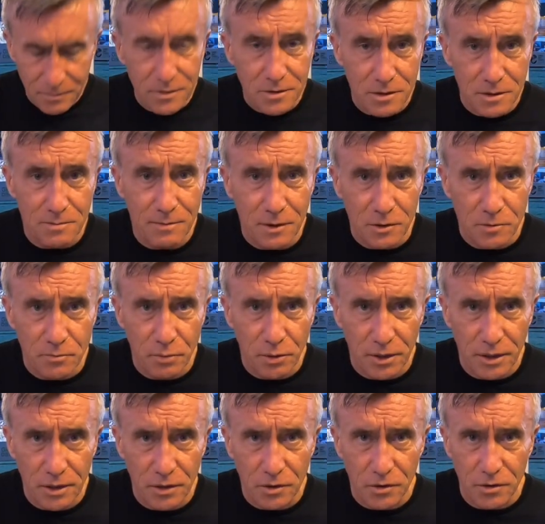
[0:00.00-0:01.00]
smells
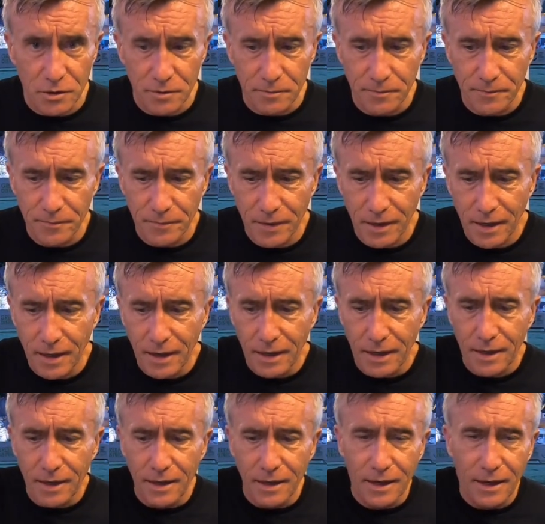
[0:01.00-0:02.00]
pretty good.
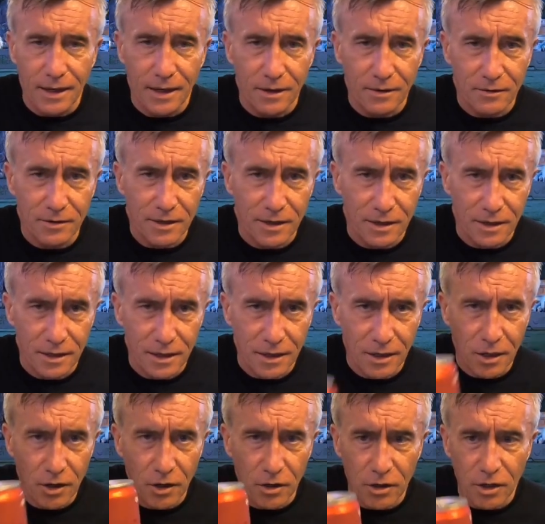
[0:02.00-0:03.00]
I've got a
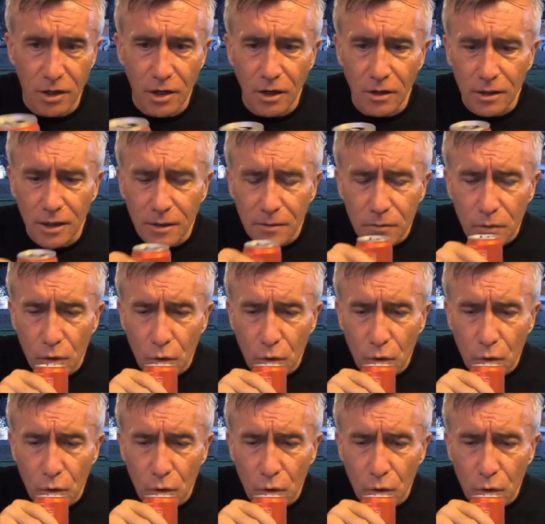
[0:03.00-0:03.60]
Coca-Cola.